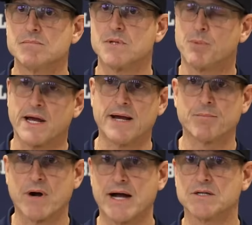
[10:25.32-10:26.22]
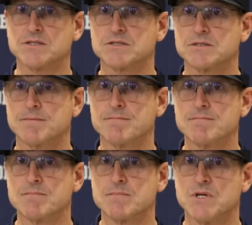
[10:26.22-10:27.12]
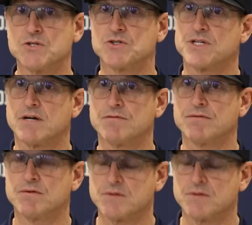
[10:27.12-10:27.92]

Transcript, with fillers: to plan, practice, get yourself,